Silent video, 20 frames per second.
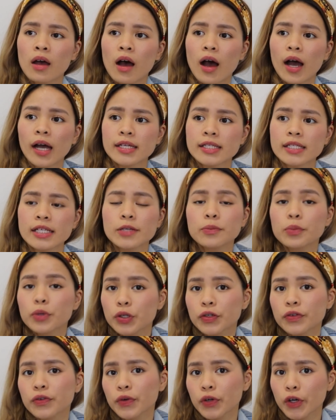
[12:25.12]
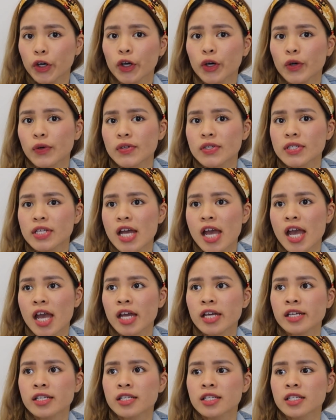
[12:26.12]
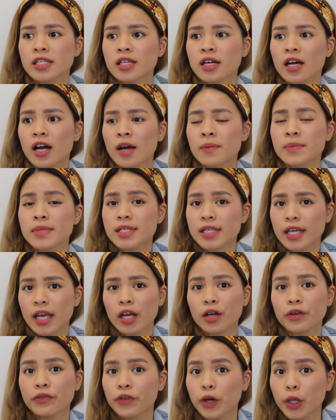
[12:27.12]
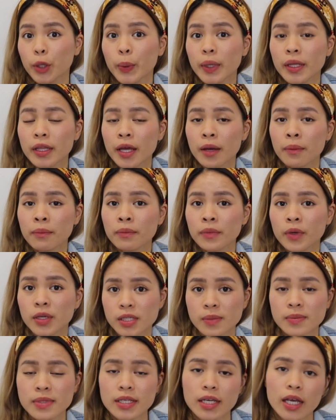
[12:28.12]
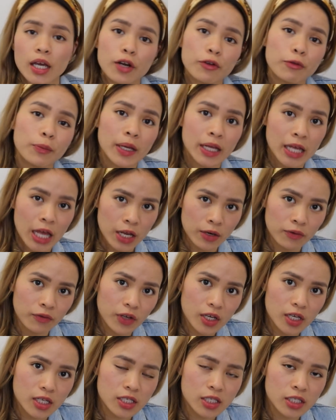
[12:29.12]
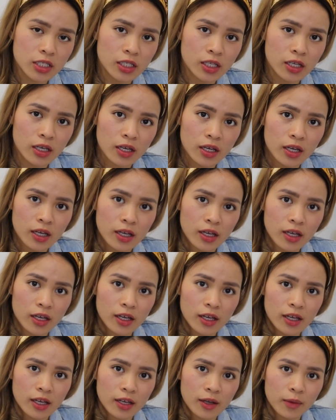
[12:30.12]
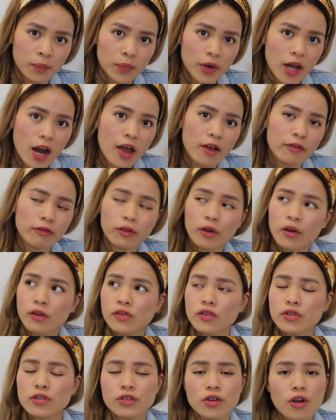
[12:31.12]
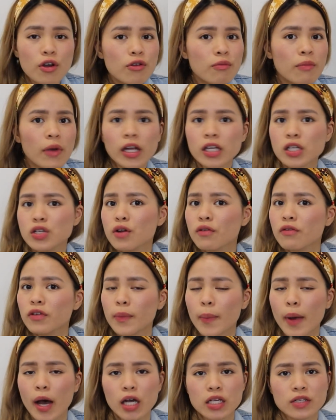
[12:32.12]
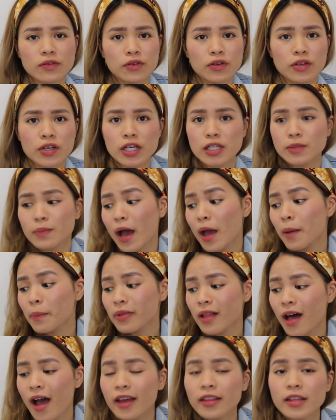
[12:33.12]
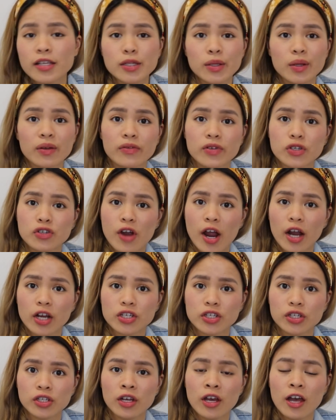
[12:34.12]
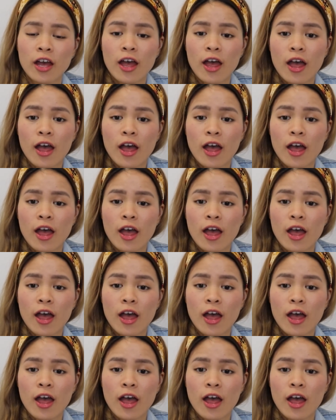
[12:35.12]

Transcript: I see beautiful girls and I'm scared of following them because I'm scared of being envious. But I've learned so much over the past few years by applying this law of attraction.